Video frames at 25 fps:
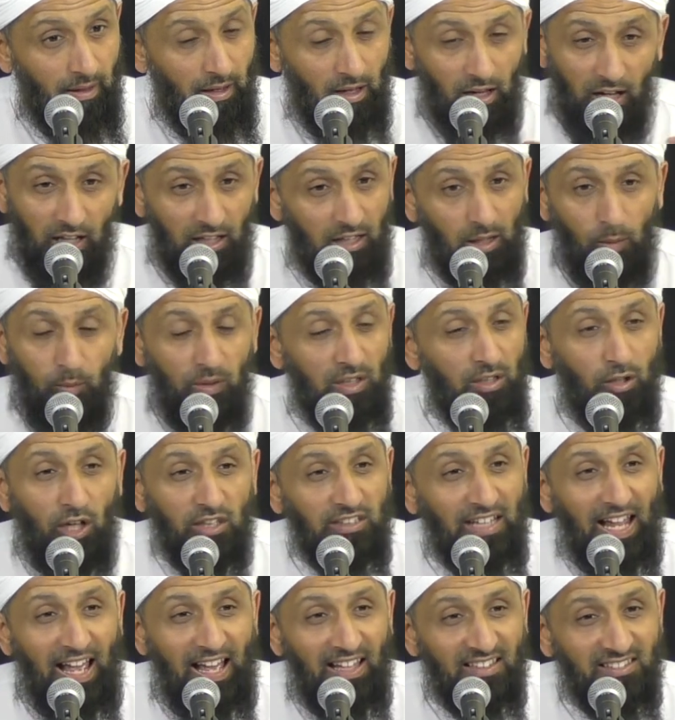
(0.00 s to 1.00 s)
Allah will
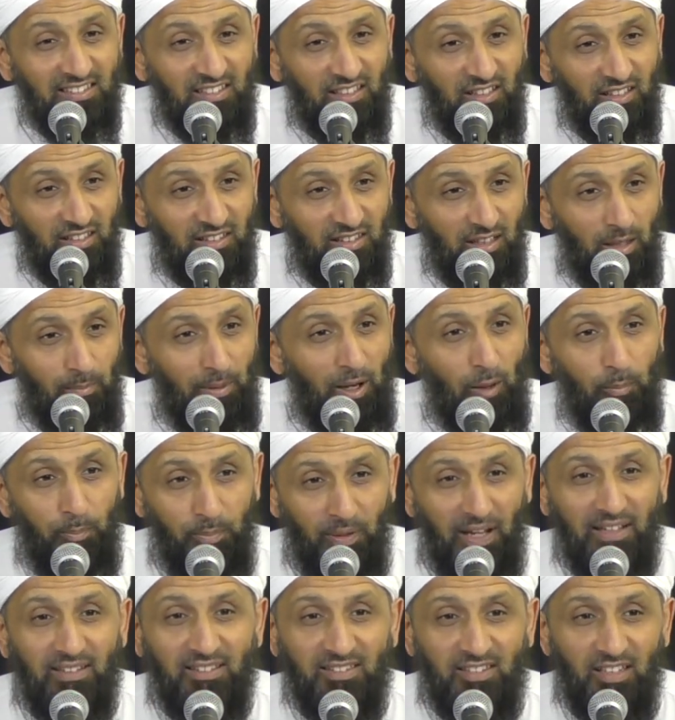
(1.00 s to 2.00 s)
not ask us about
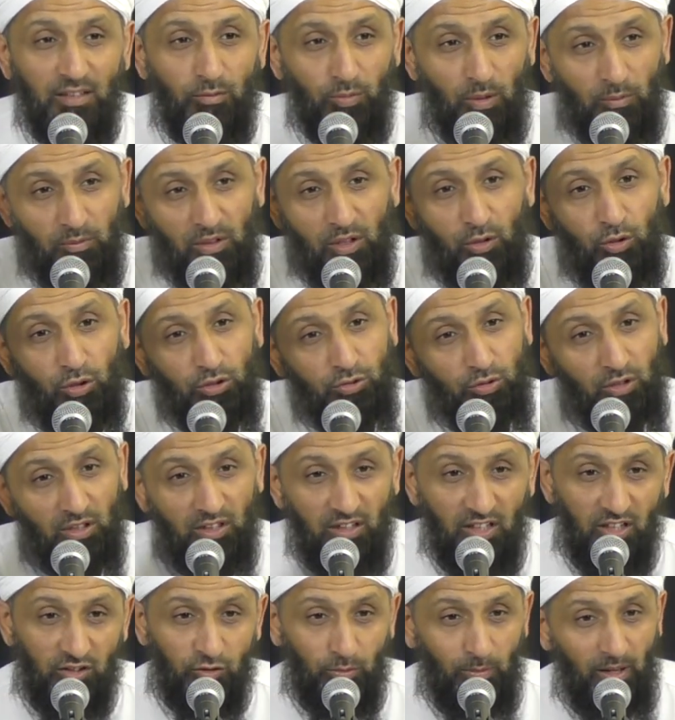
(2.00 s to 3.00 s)
Brexit when we go to
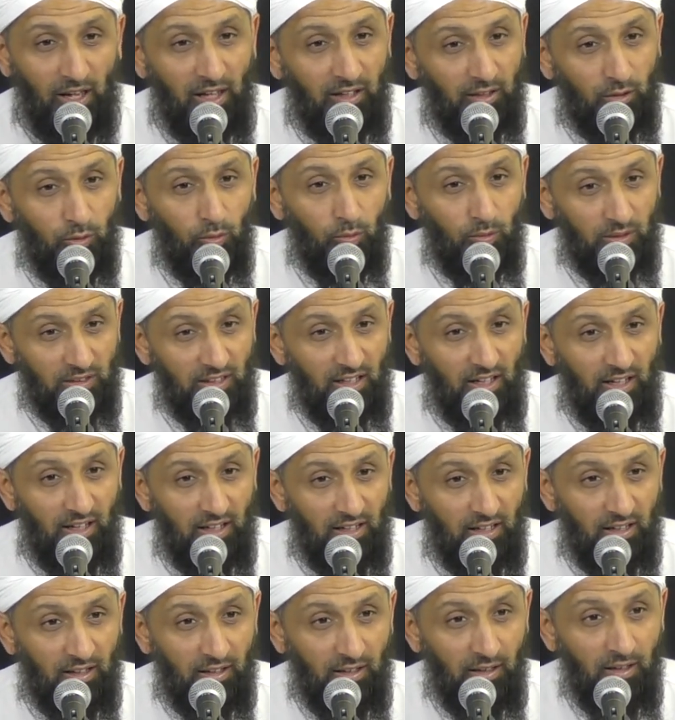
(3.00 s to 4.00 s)
Allah subhanahu wa
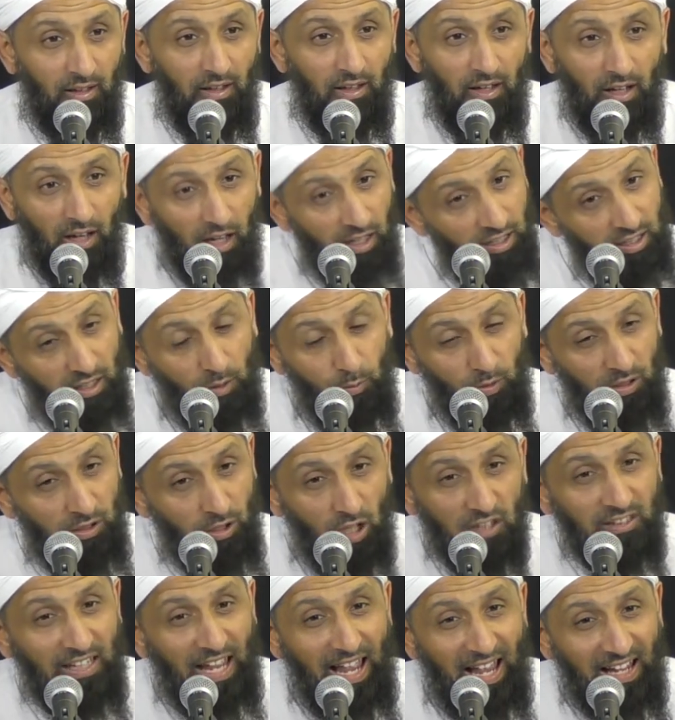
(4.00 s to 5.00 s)
ta'ala. Allah will
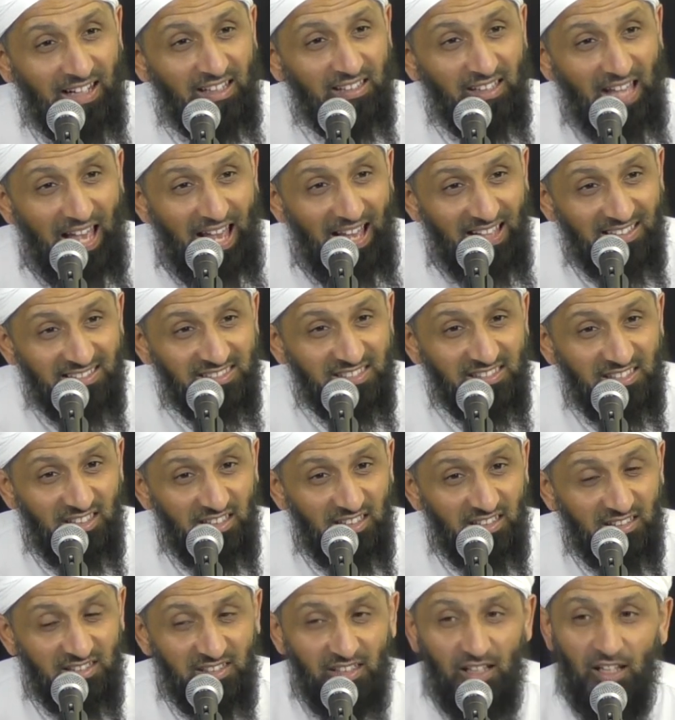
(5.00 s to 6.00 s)
not ask
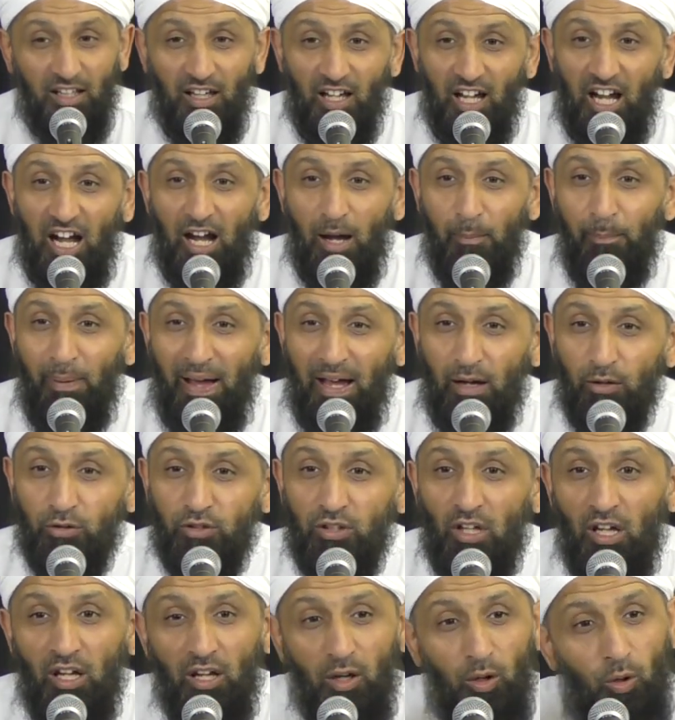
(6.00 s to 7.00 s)
us
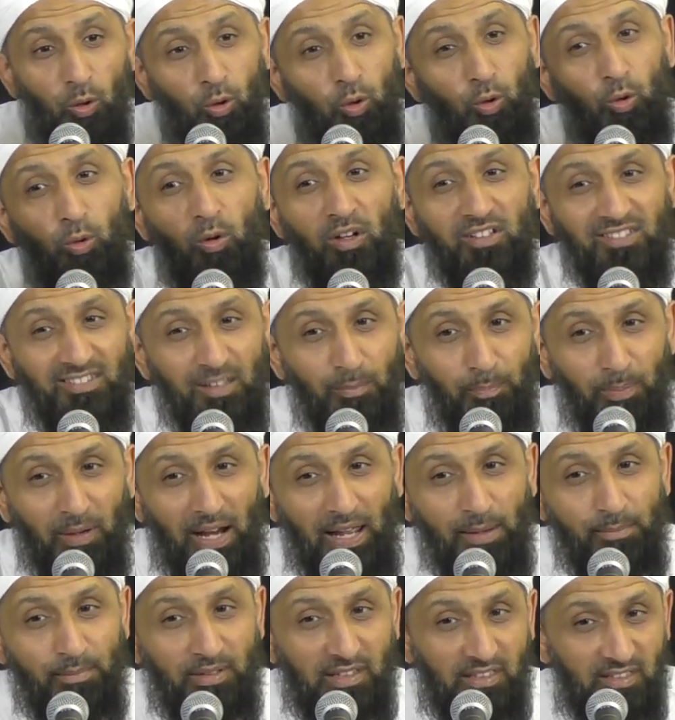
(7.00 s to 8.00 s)
about who was the
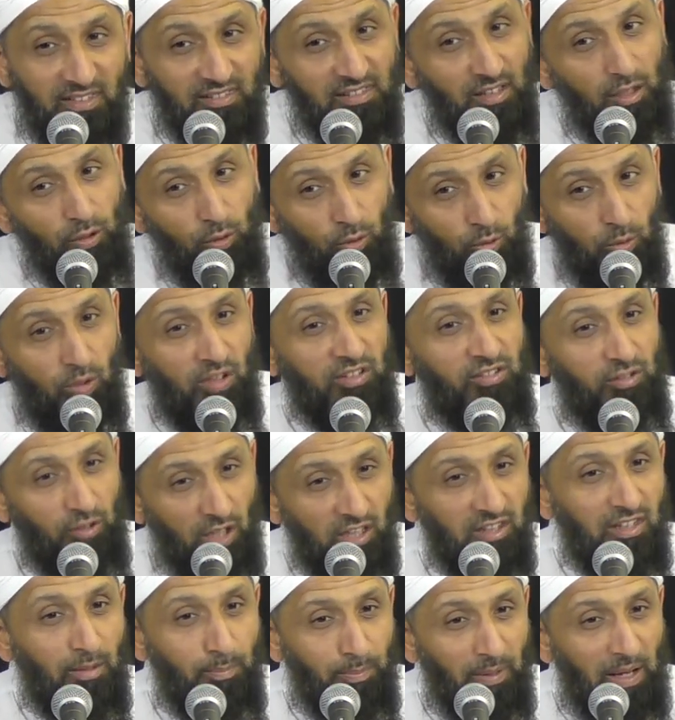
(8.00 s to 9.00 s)
Prime Minister, who was
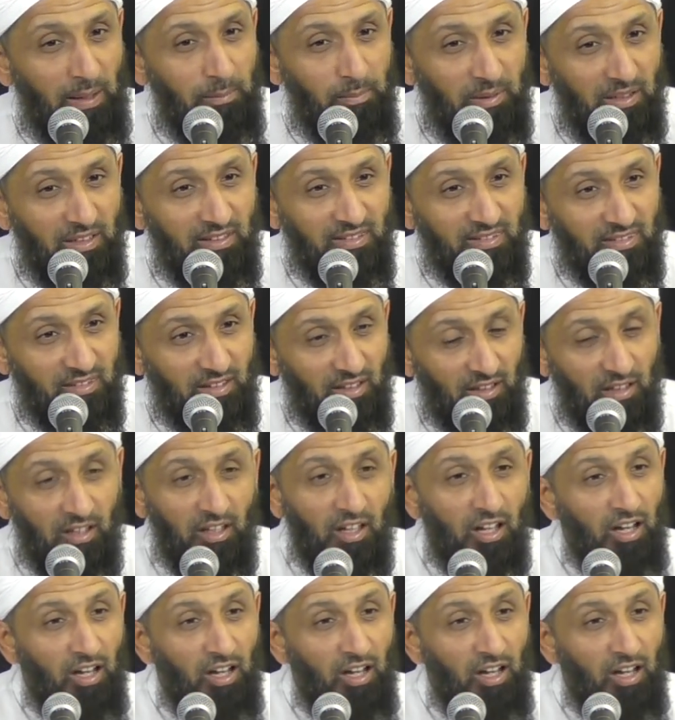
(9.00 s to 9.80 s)
not the Prime Minister.